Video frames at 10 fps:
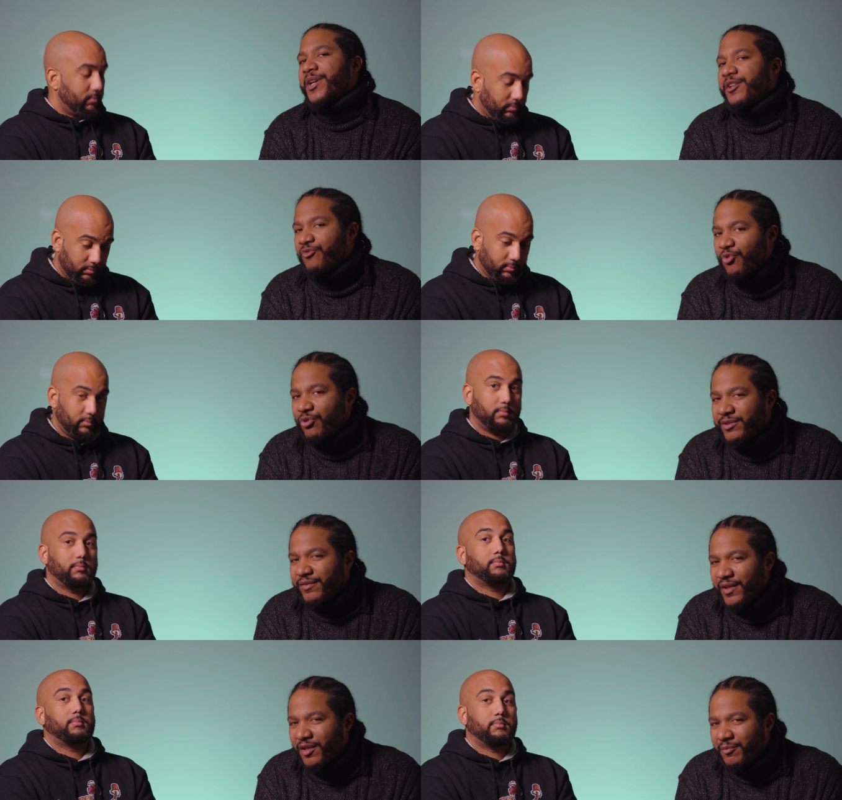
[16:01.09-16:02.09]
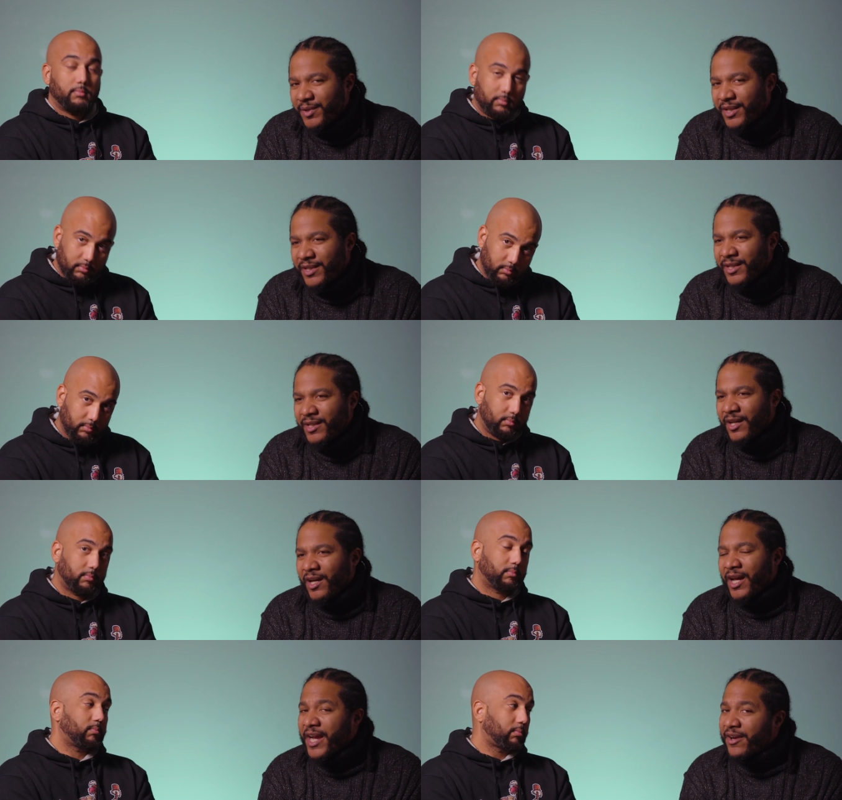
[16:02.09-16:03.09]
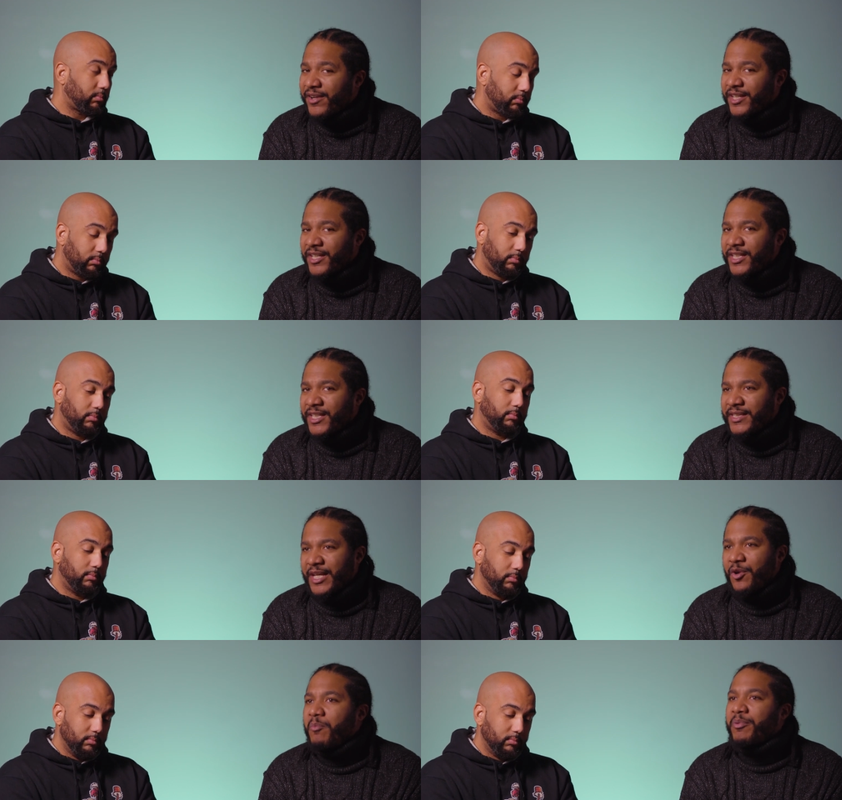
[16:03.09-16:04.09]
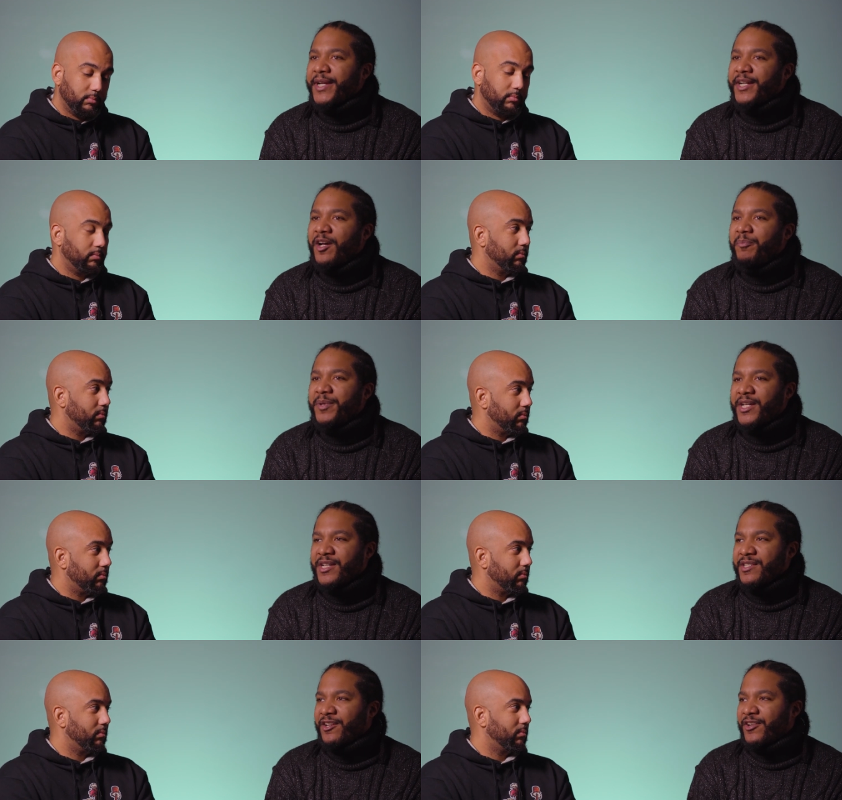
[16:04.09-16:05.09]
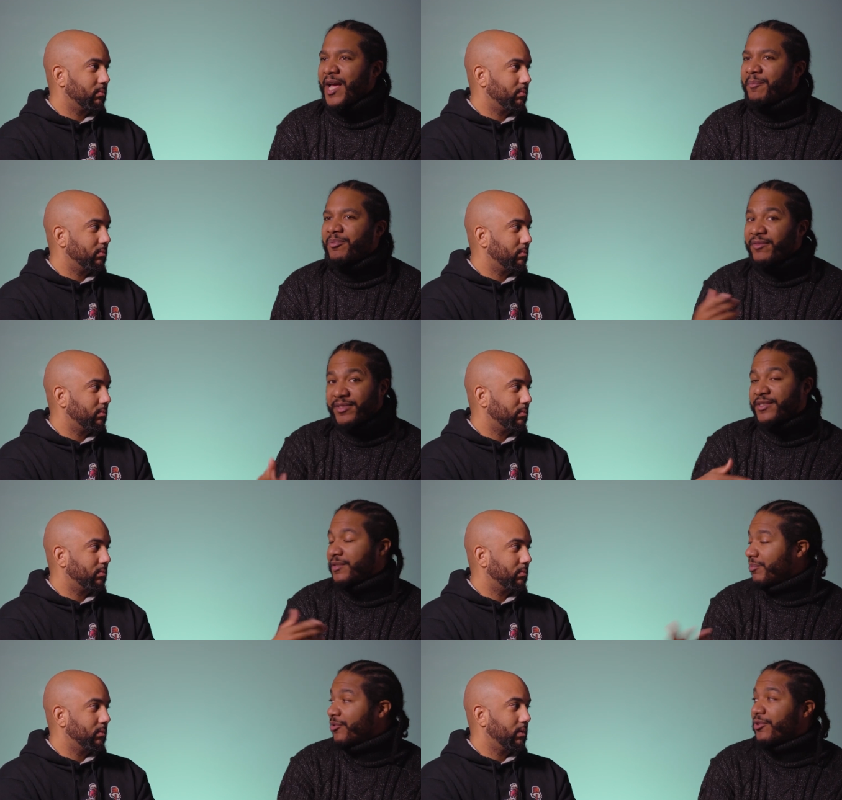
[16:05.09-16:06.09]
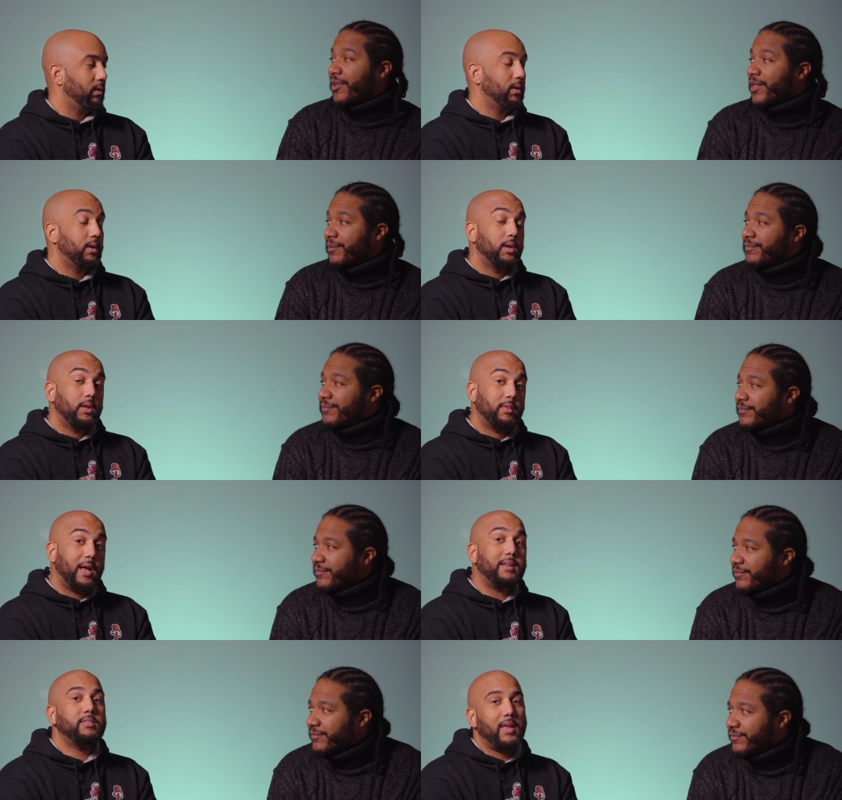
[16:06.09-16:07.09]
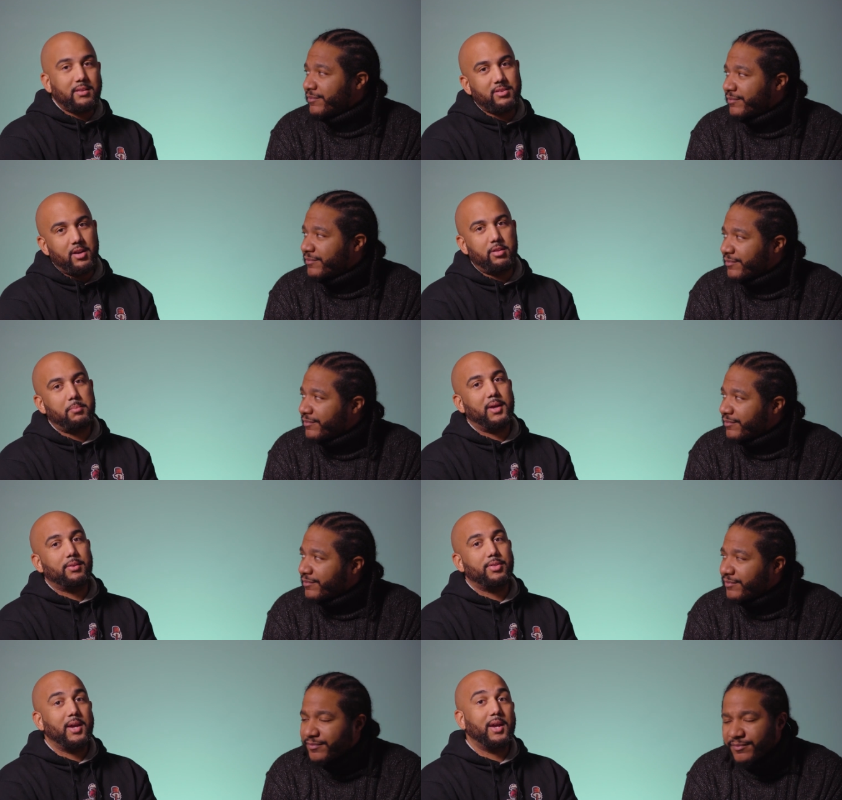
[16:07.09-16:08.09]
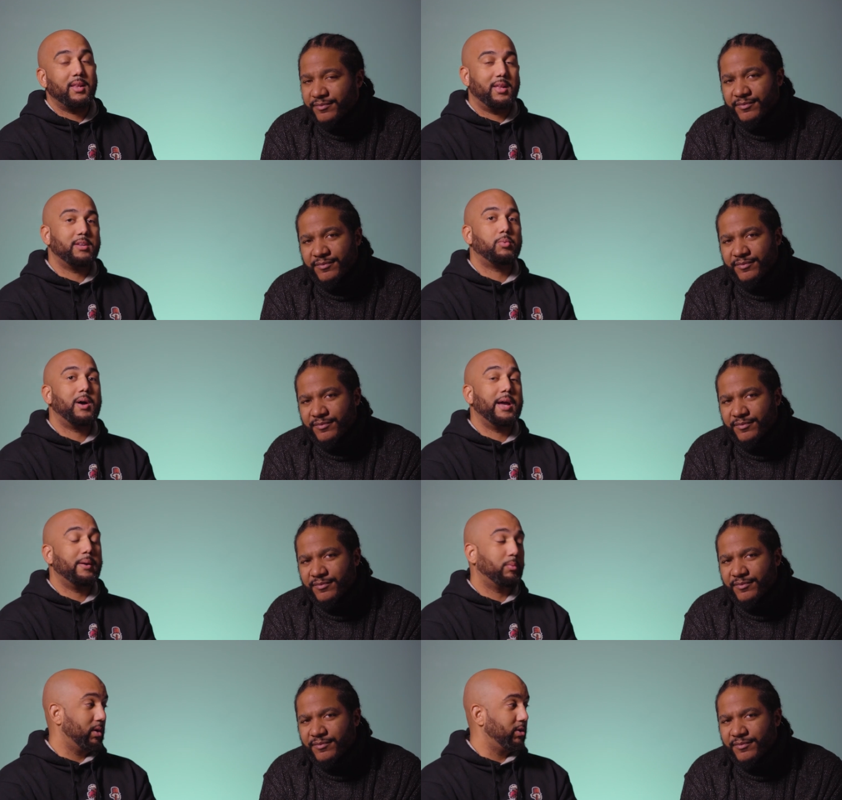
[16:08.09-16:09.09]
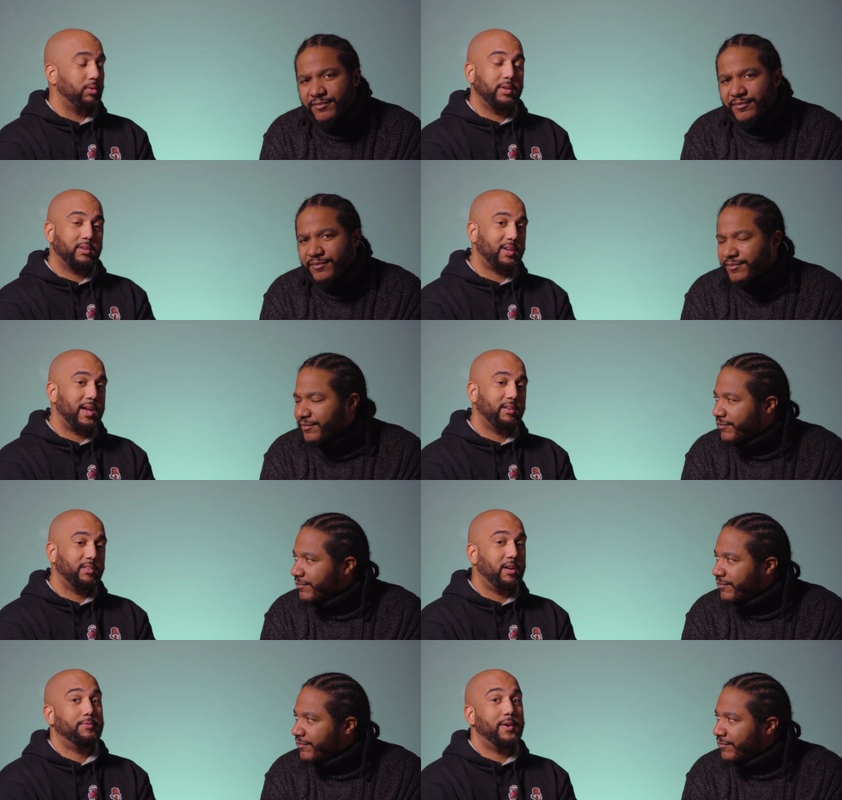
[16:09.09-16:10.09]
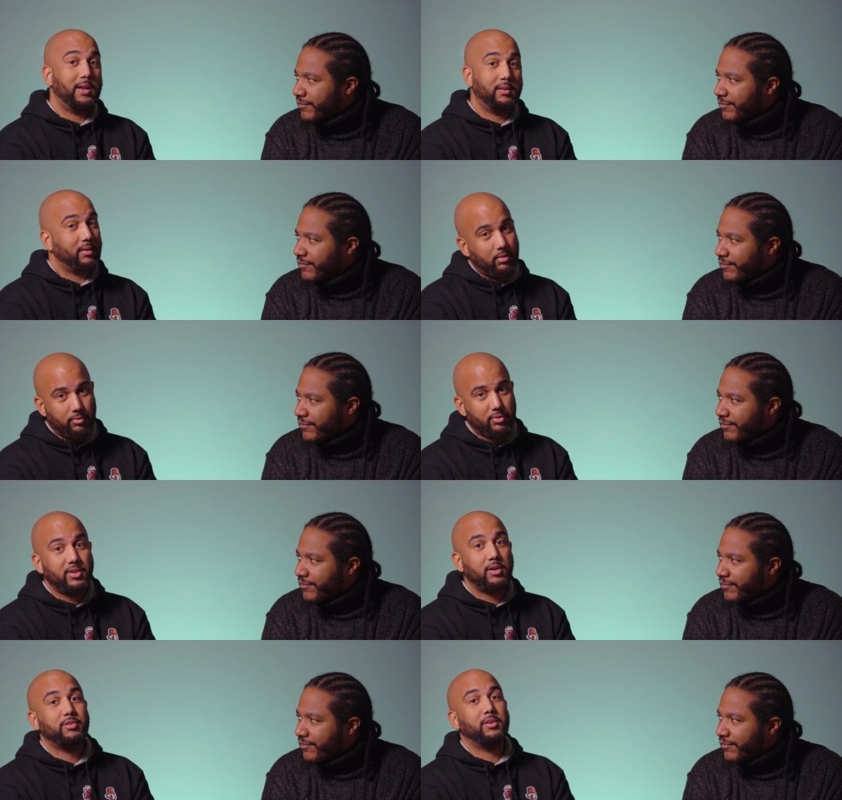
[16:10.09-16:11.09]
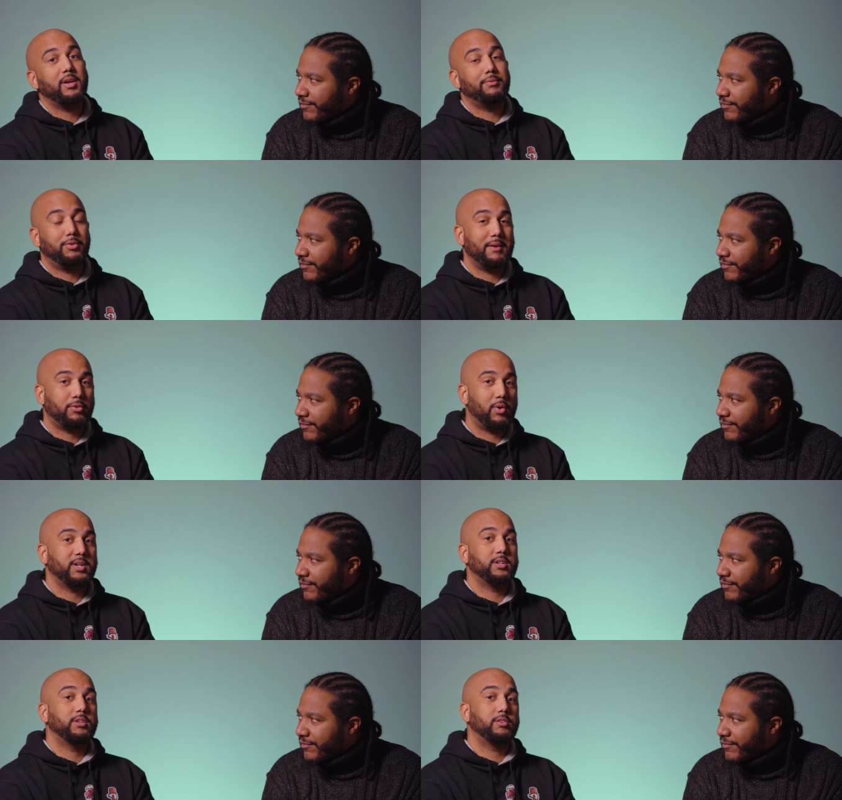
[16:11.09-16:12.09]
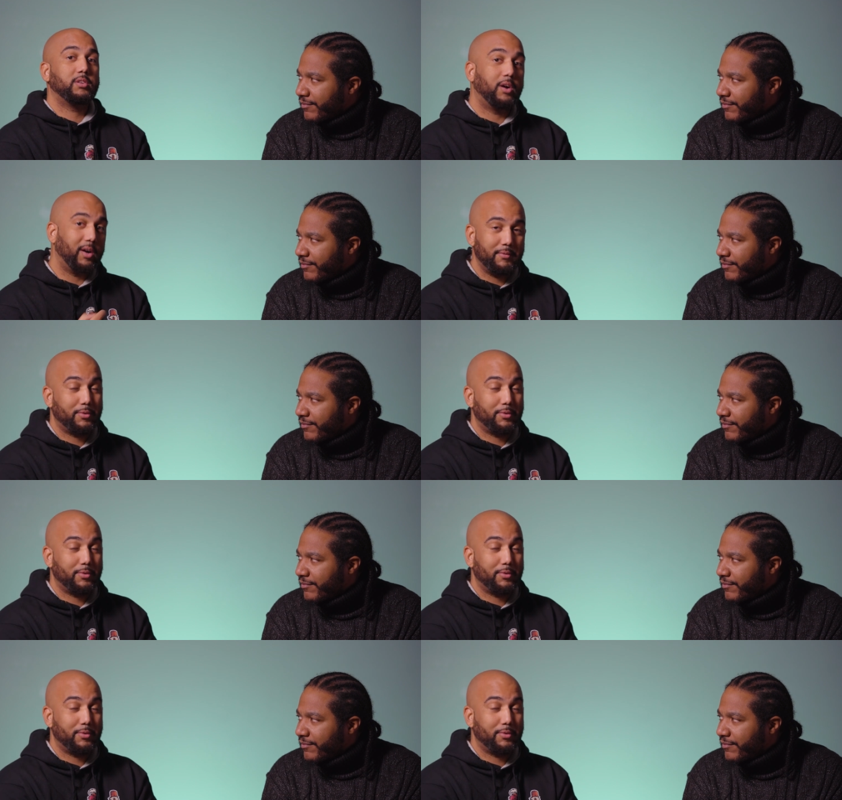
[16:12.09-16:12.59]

Speaker 1: be in a rural development area. They don't bring it up because they're not privy to the program.
Speaker 2: That's another big thing. And that's why we're doing this kind of stuff. And seriously, if you have questions, our